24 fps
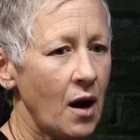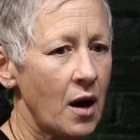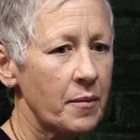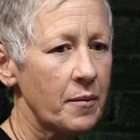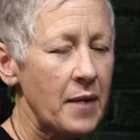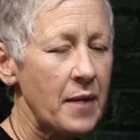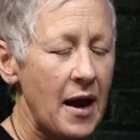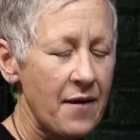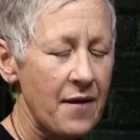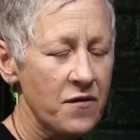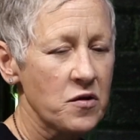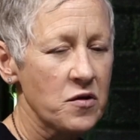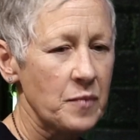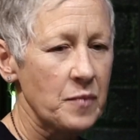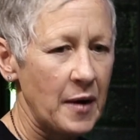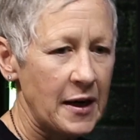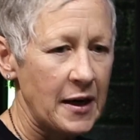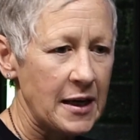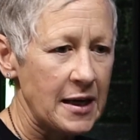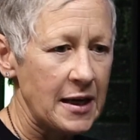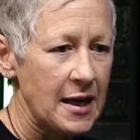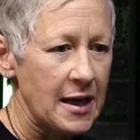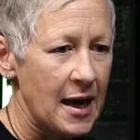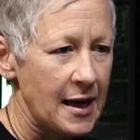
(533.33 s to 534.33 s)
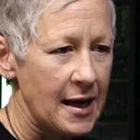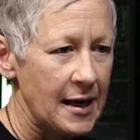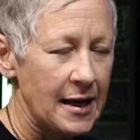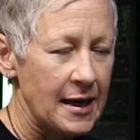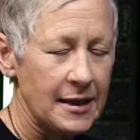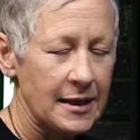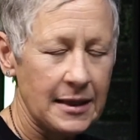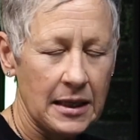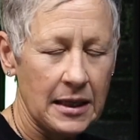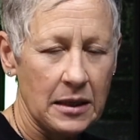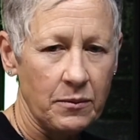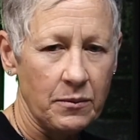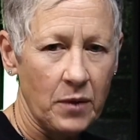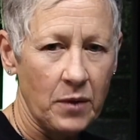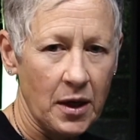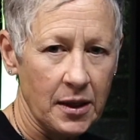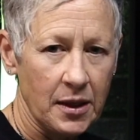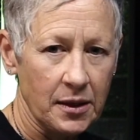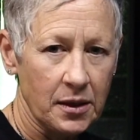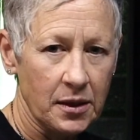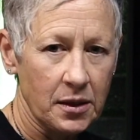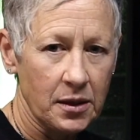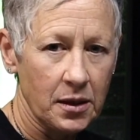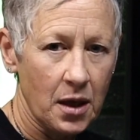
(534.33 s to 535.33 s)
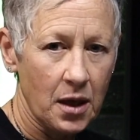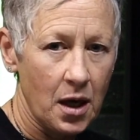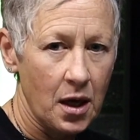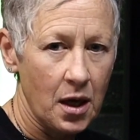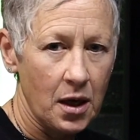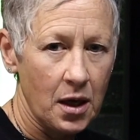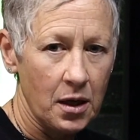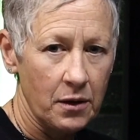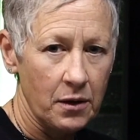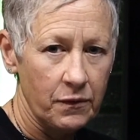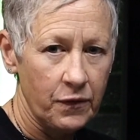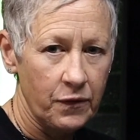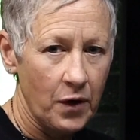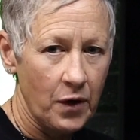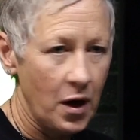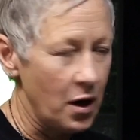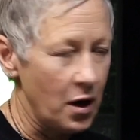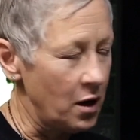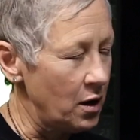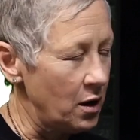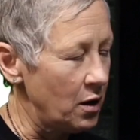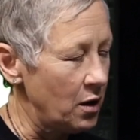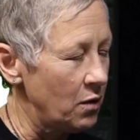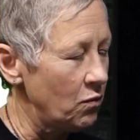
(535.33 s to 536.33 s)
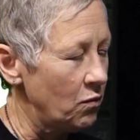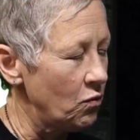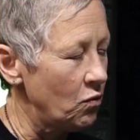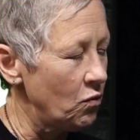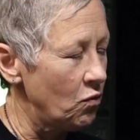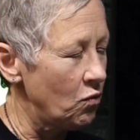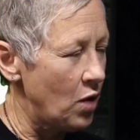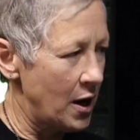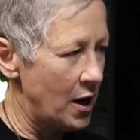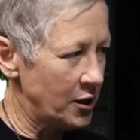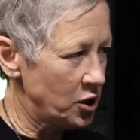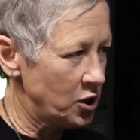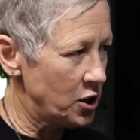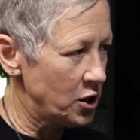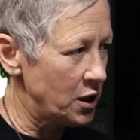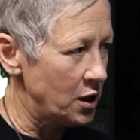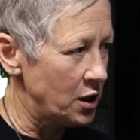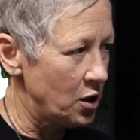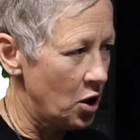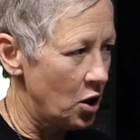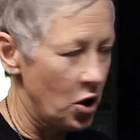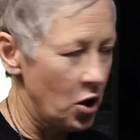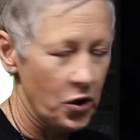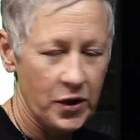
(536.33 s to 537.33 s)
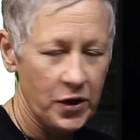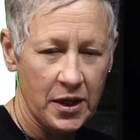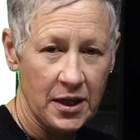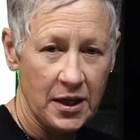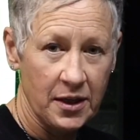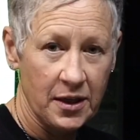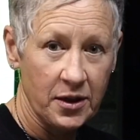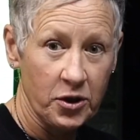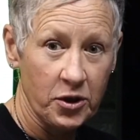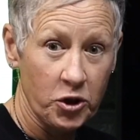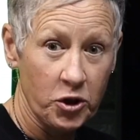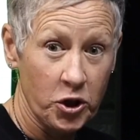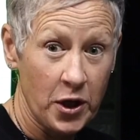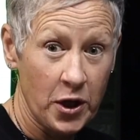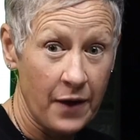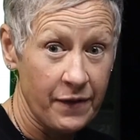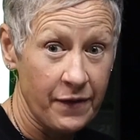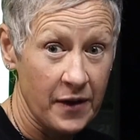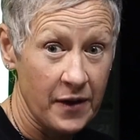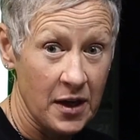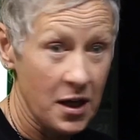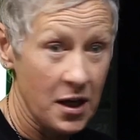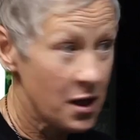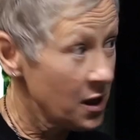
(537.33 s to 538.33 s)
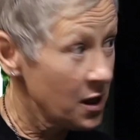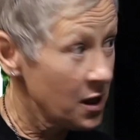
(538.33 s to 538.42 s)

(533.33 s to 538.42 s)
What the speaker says: Everybody had 18 months of watching all these chefy